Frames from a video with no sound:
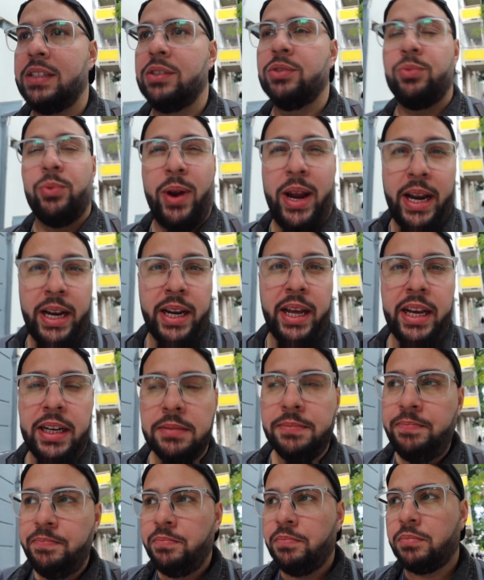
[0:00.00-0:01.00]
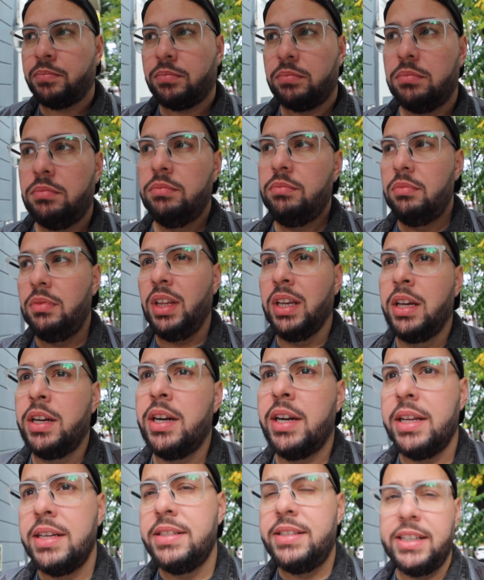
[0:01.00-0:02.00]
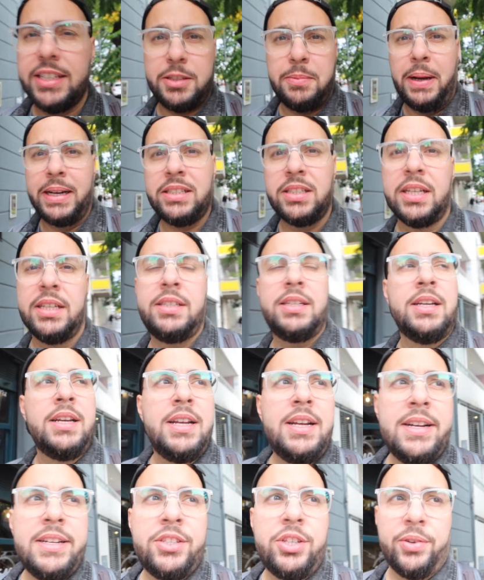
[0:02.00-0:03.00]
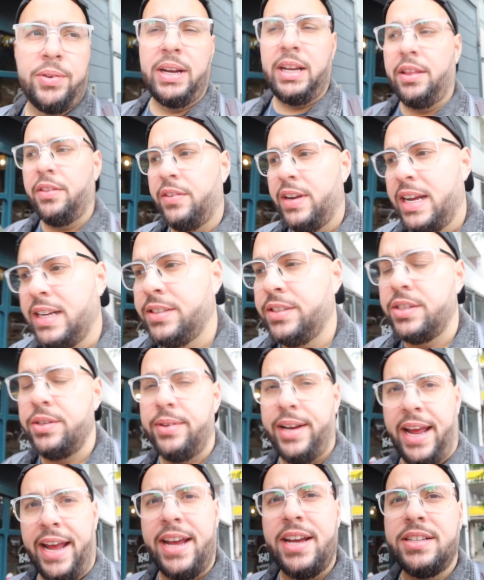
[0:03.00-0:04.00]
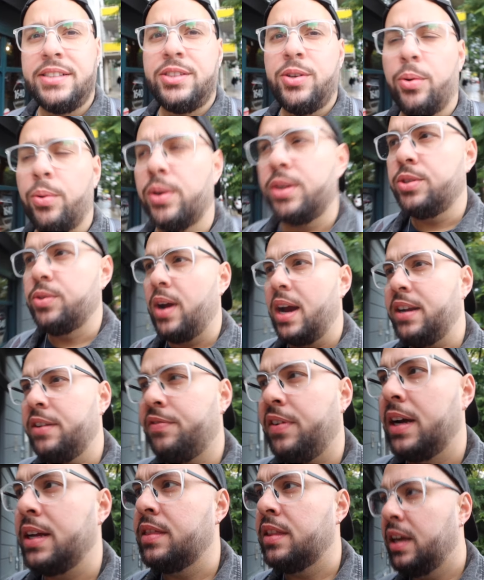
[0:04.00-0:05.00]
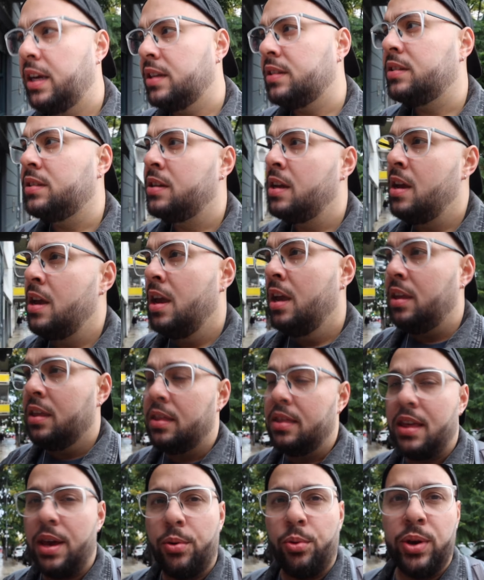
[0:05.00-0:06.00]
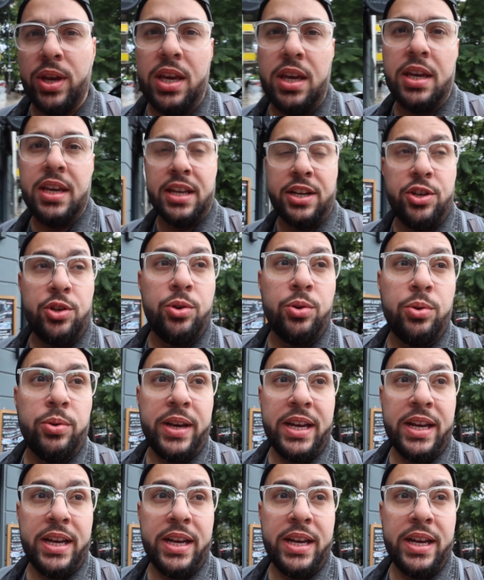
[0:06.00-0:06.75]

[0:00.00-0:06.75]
it's raining, and it is expected to rain in the next few days, we're trying to find things that we can do